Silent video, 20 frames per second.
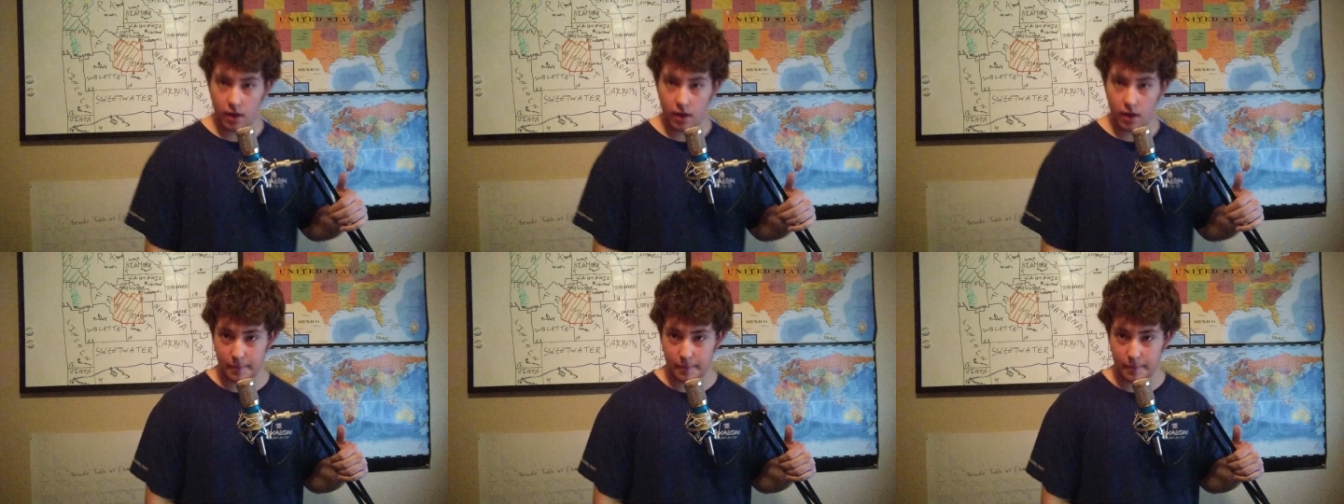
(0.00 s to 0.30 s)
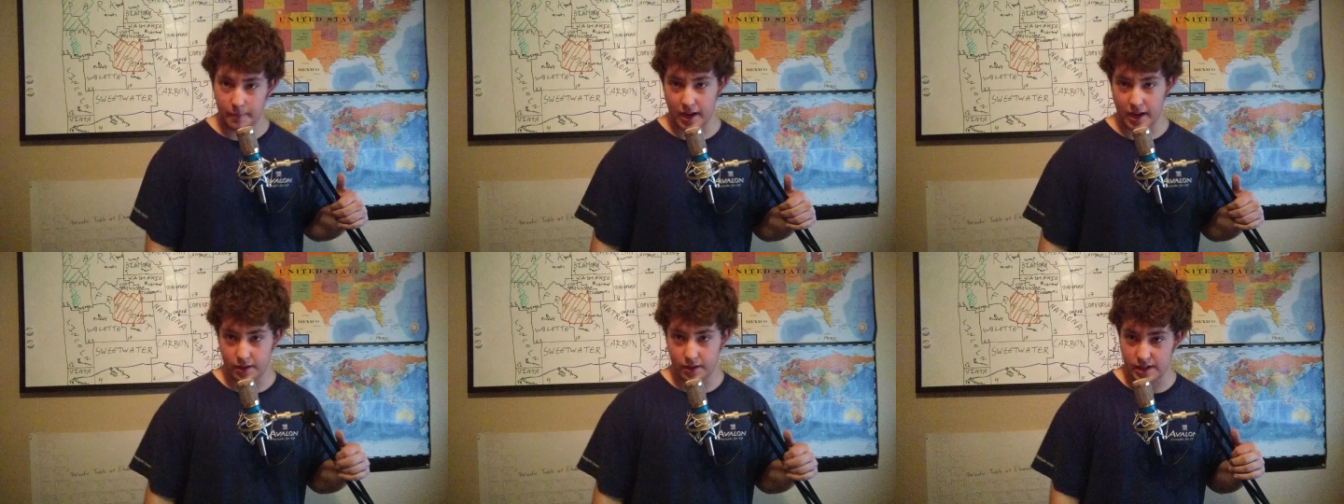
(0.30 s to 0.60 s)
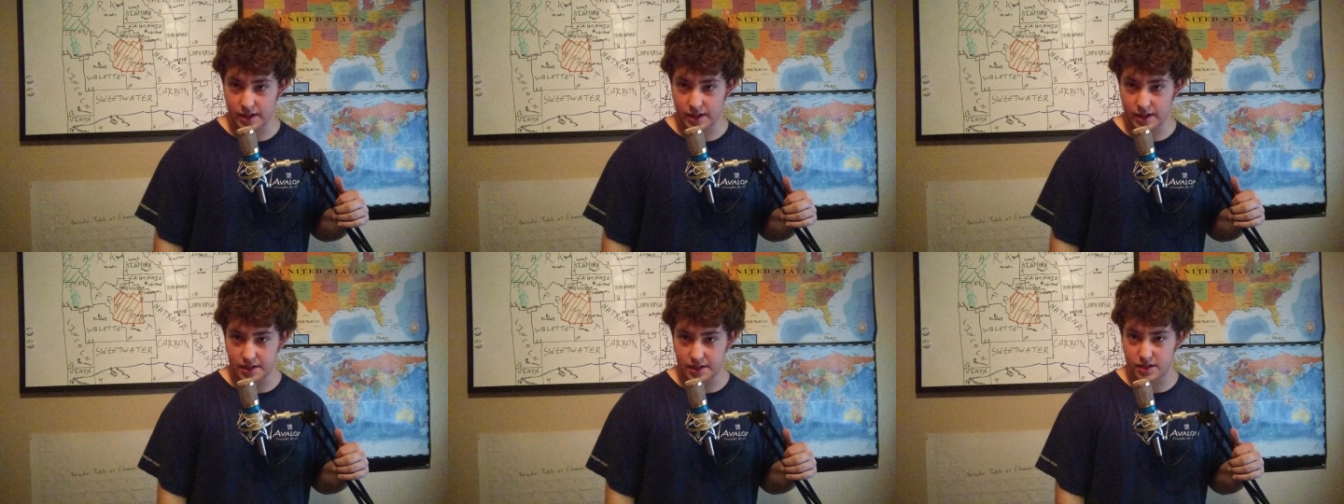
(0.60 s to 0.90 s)
I mean, the
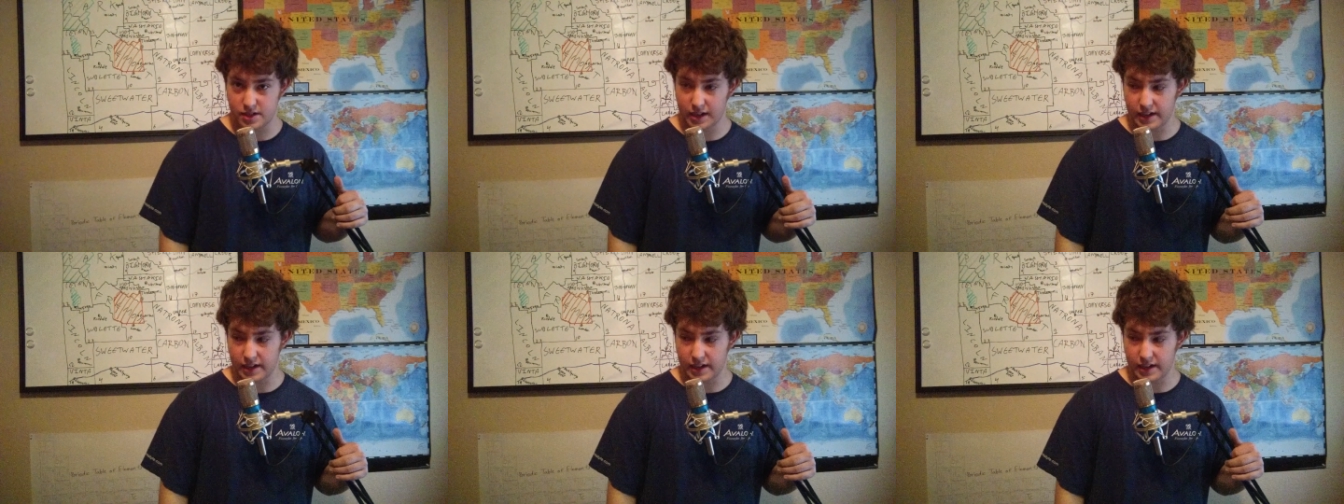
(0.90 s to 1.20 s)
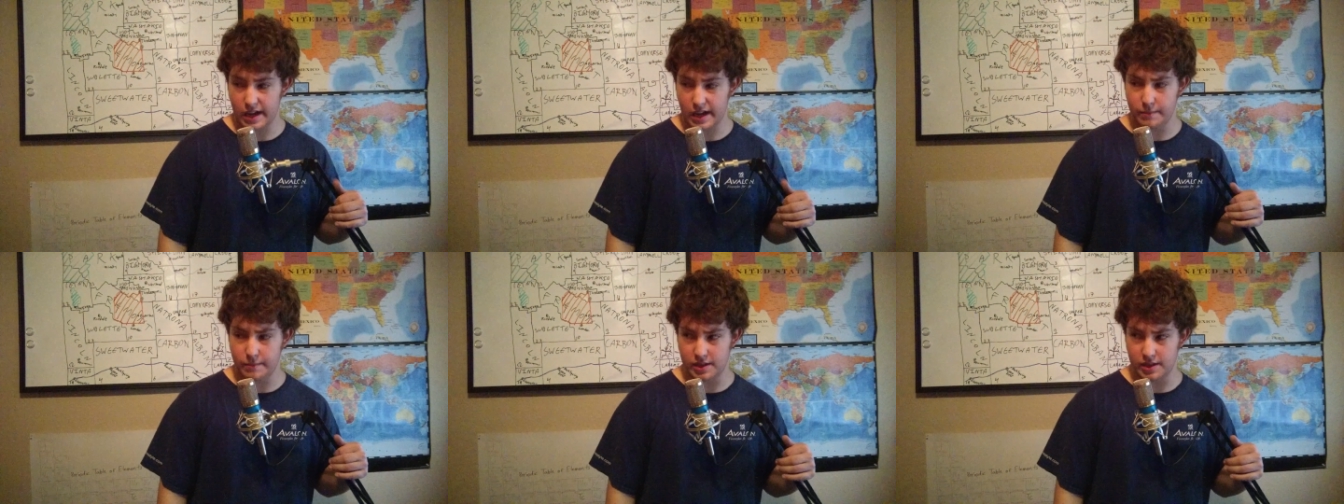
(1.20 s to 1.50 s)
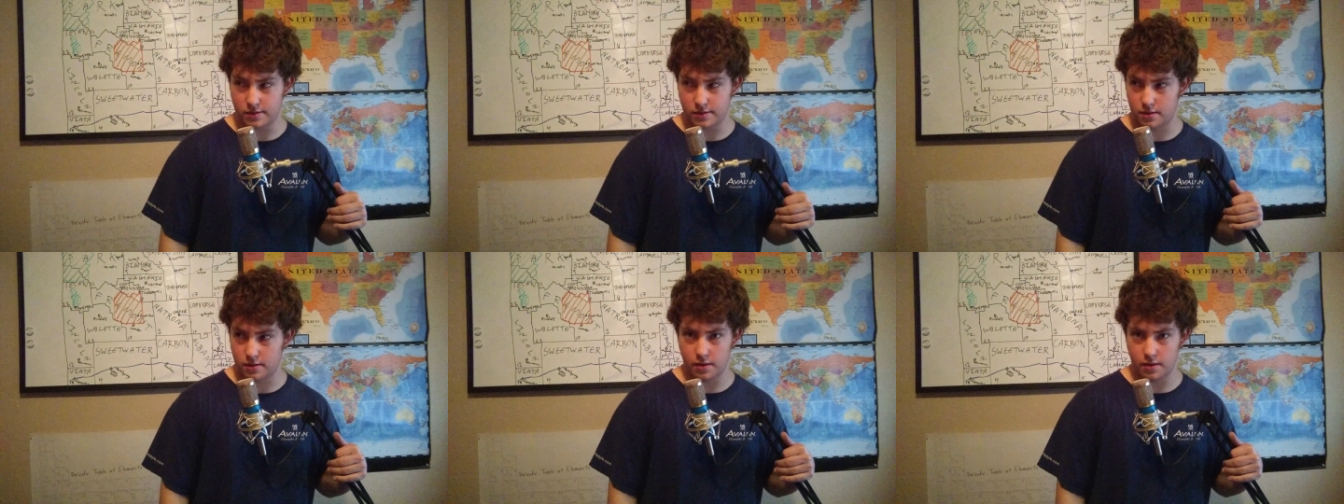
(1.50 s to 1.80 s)
state's nickname
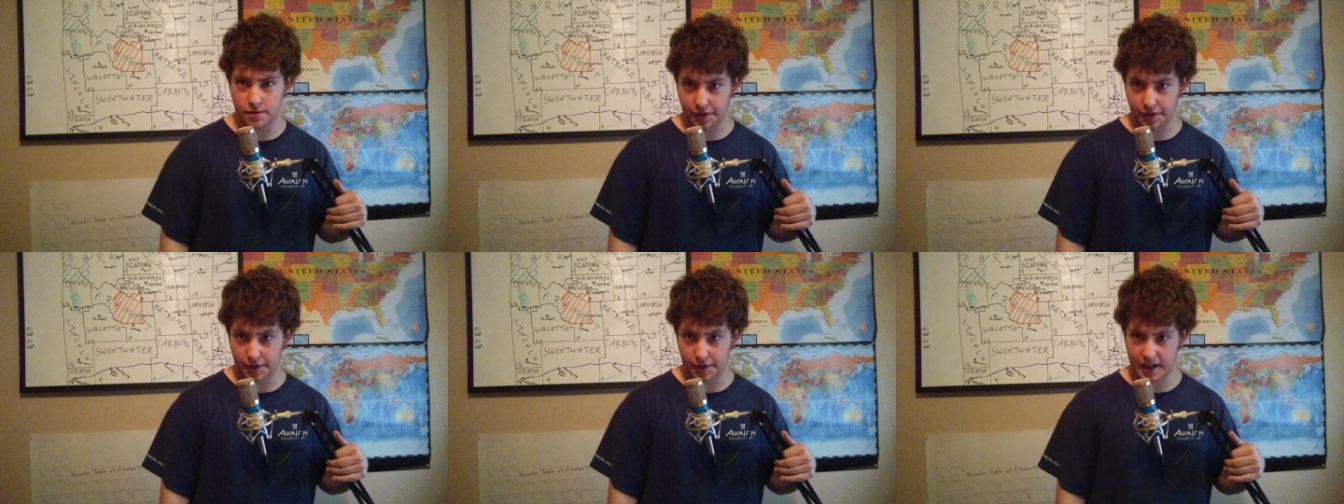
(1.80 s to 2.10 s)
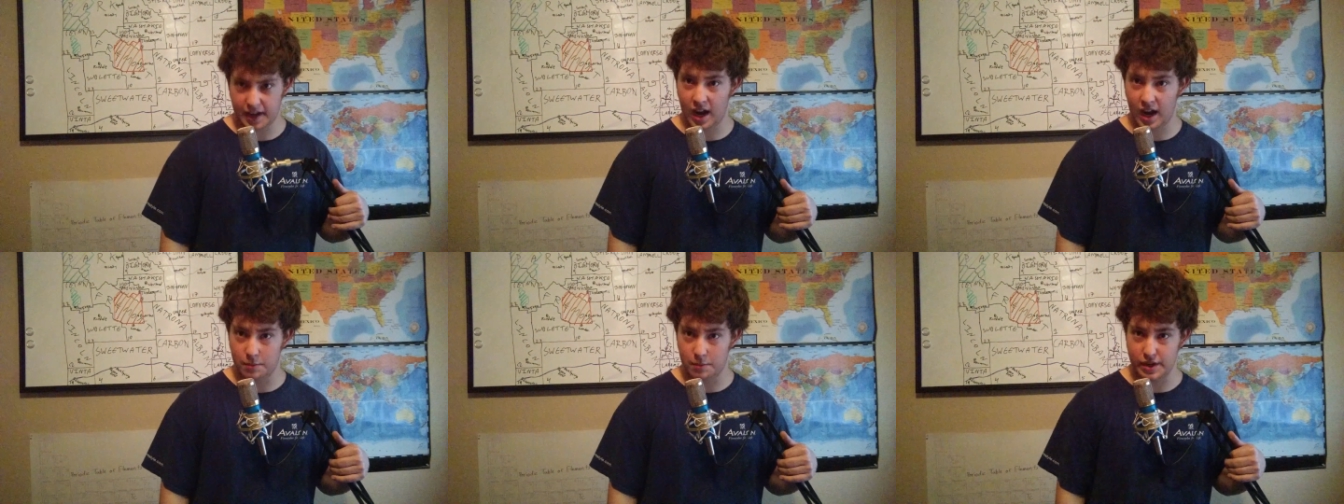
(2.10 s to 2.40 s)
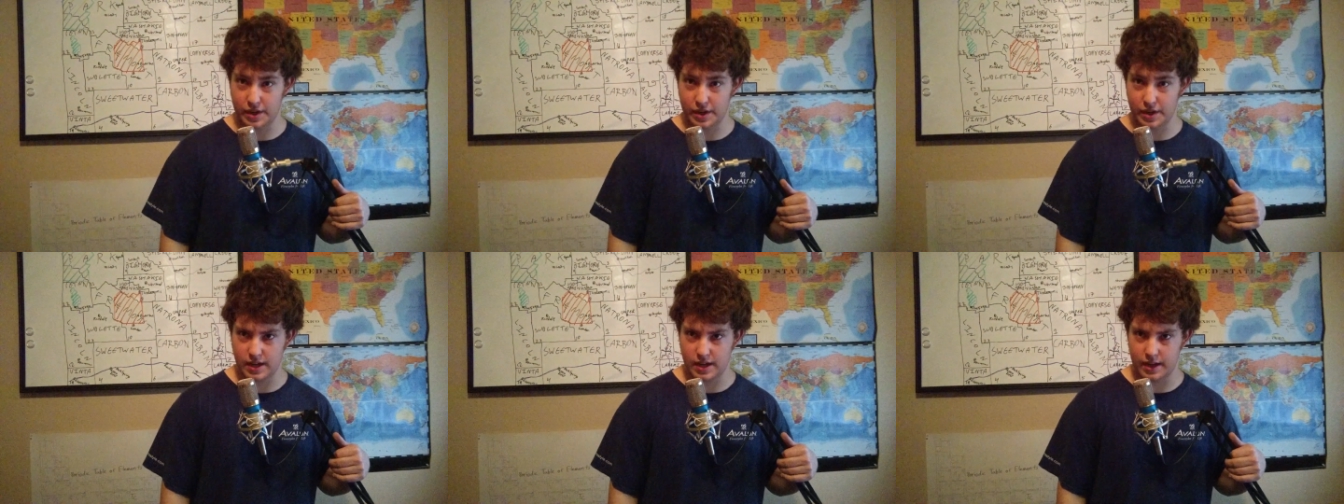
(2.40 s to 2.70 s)
is the
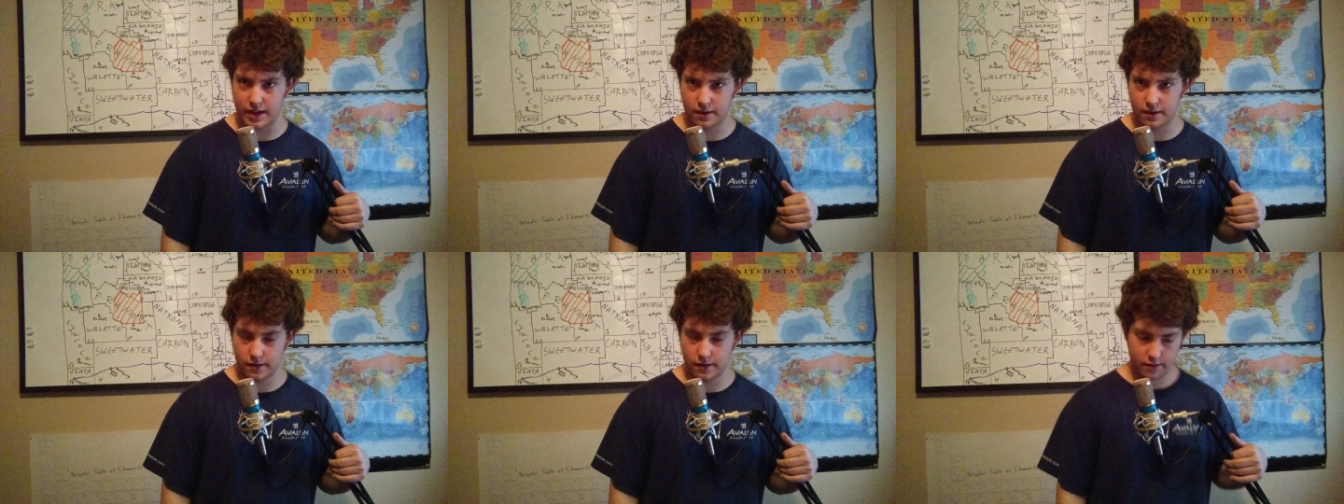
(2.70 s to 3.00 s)
Cowboy State.